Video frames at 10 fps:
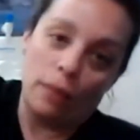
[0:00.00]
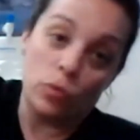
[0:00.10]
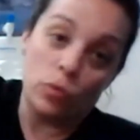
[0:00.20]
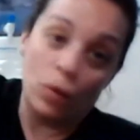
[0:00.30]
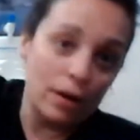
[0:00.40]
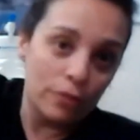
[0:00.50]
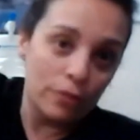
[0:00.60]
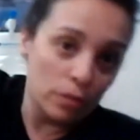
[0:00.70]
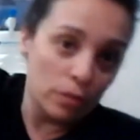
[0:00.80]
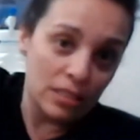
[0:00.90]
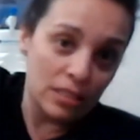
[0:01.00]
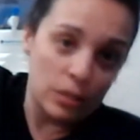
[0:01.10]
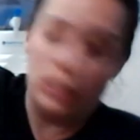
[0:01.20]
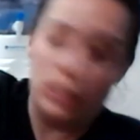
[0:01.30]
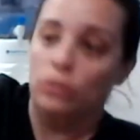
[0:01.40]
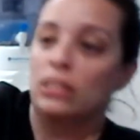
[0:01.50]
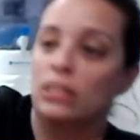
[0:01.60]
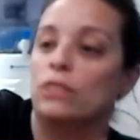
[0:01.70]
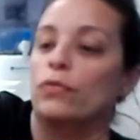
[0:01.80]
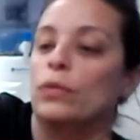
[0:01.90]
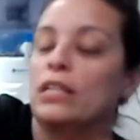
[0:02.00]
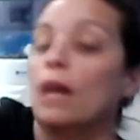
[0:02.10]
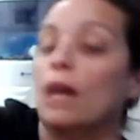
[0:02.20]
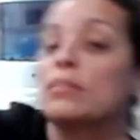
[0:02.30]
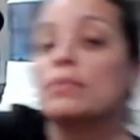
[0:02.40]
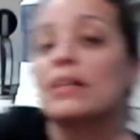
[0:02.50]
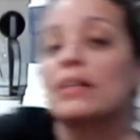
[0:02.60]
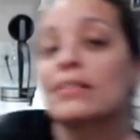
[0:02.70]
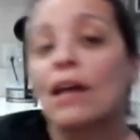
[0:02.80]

one of the reasons we do this 3 times is because,